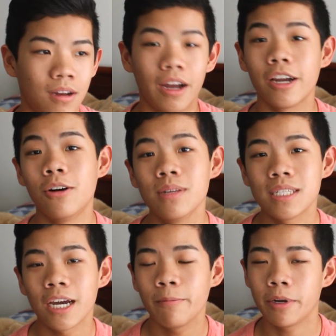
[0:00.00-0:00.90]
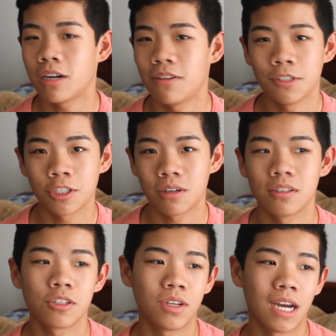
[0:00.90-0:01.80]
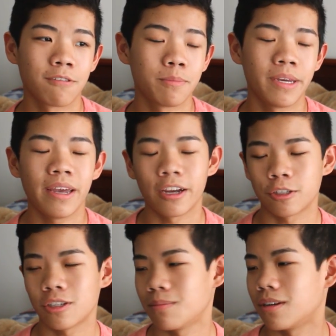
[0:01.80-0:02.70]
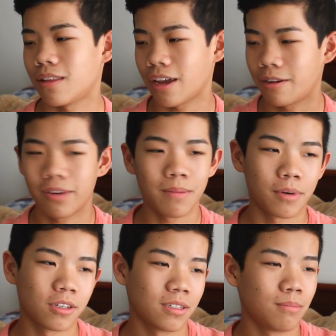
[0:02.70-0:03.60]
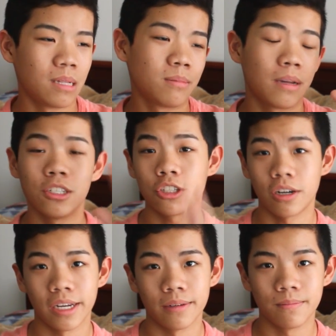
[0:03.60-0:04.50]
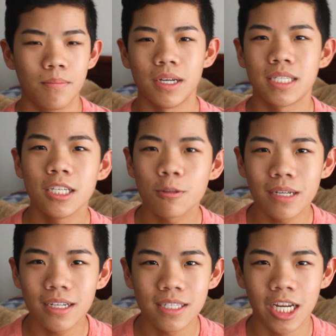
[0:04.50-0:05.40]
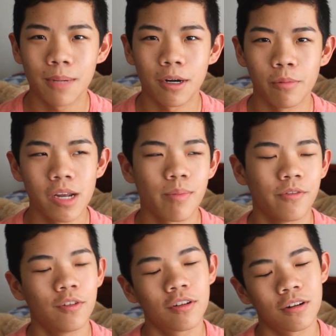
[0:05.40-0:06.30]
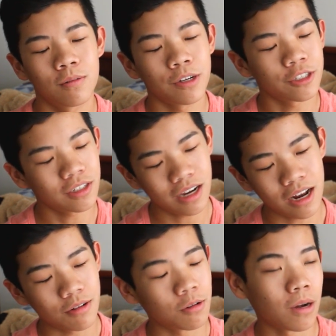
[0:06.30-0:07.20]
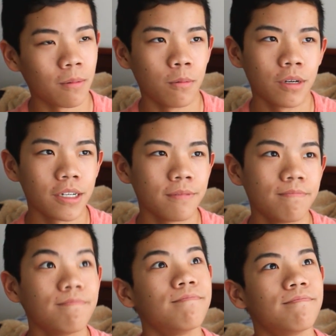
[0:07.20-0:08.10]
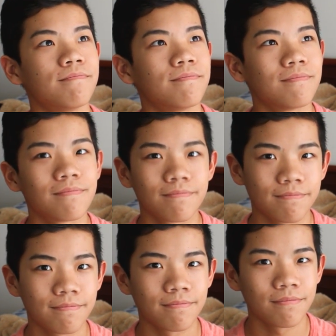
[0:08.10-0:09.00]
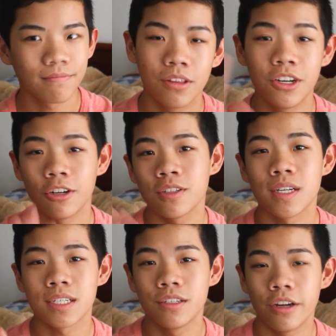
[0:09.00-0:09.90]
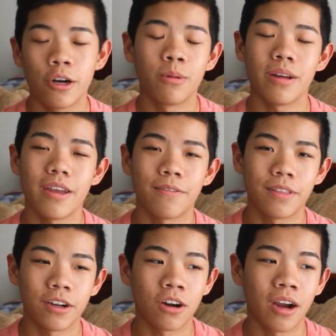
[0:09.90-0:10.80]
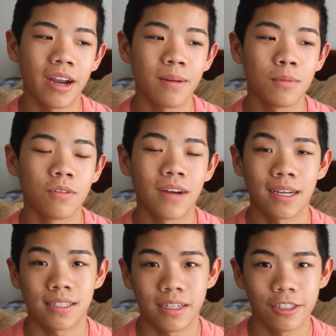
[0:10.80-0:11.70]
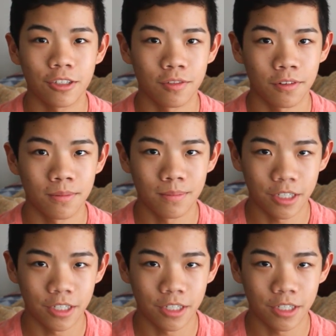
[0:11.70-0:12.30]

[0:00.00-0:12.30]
I go inside, we don't have insurance, so you have to pay extra, but they can reimburse it, blah, blah, blah, jargon. But since we didn't sign up a week before, which I don't know why we wouldn't, the nurse doesn't know if there are any more vaccinations for